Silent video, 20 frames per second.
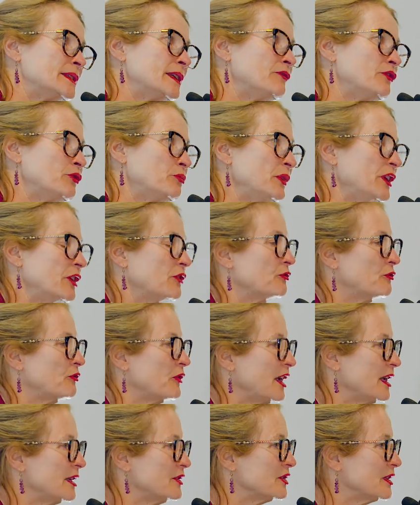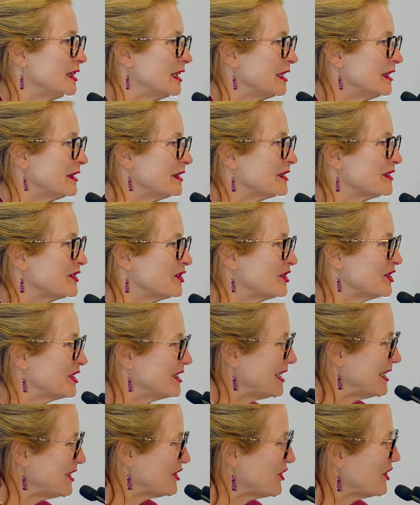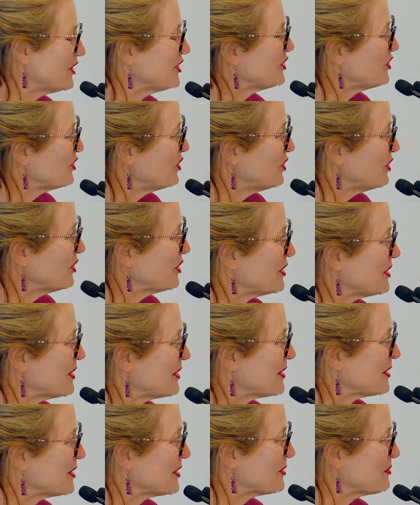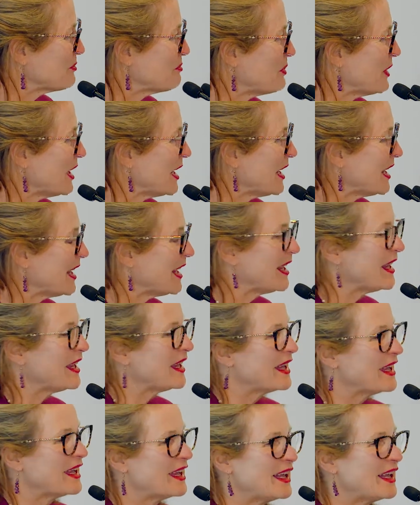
never be afraid to let the students be